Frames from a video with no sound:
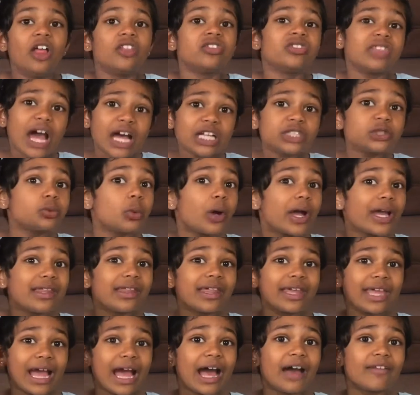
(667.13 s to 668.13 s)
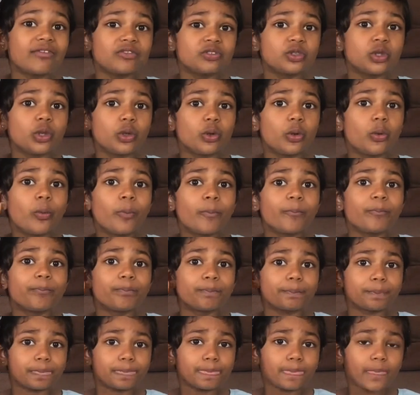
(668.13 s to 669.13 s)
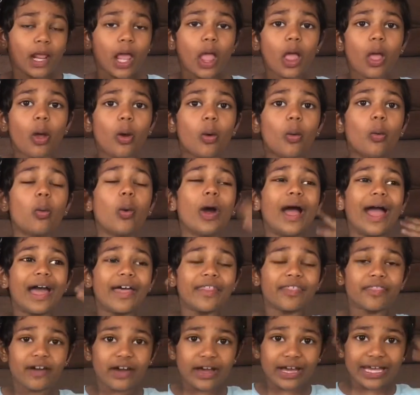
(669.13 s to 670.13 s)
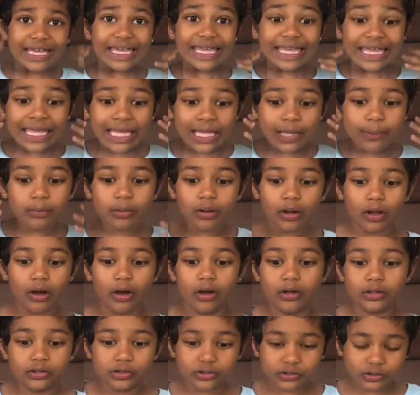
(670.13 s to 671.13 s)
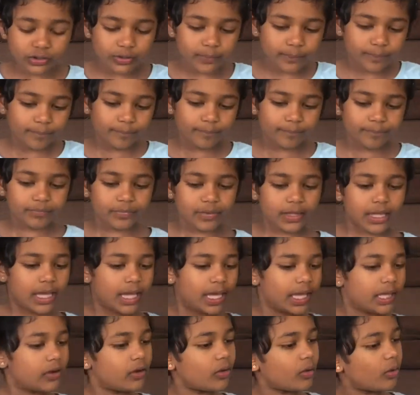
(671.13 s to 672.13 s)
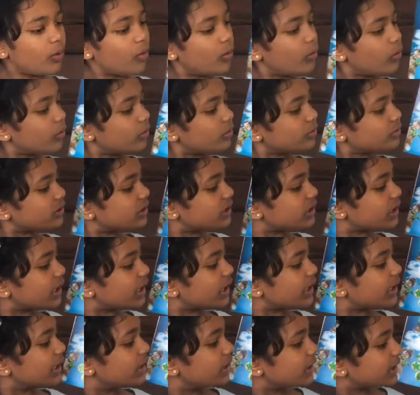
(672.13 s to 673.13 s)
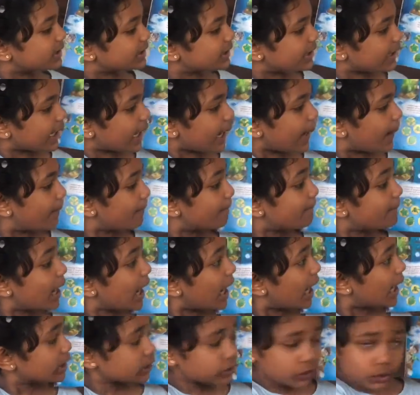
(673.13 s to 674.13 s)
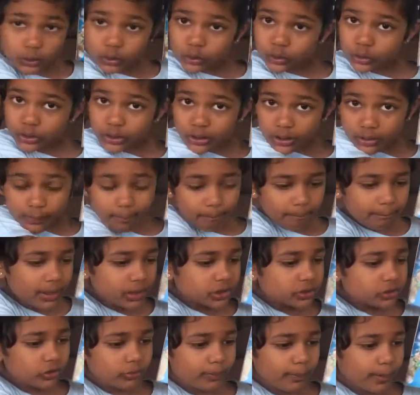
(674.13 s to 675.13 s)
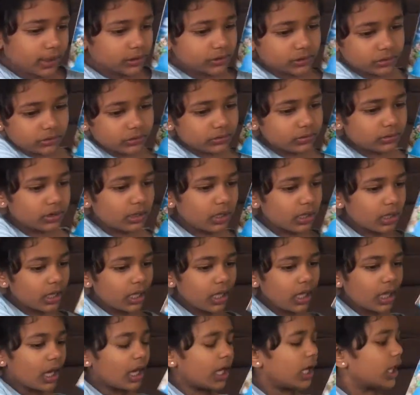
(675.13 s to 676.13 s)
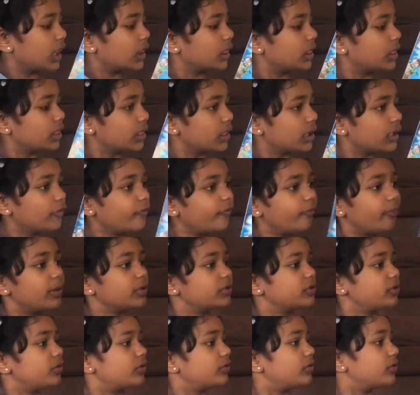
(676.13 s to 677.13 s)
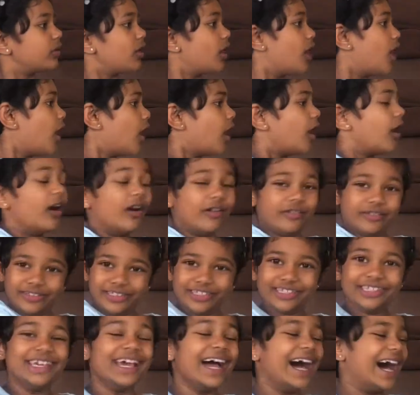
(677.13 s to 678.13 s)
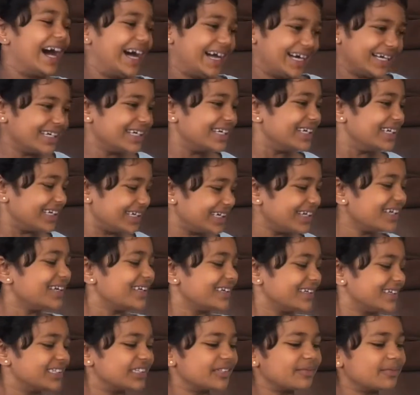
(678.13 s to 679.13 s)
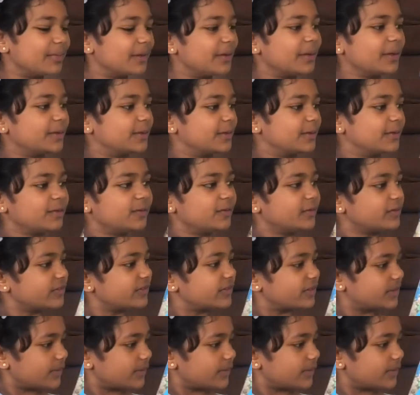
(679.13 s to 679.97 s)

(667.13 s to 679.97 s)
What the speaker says: That's why they have to wear the earplugs. And also it looks like a puzzle. I love puzzles. Oh yeah, it is puzzles.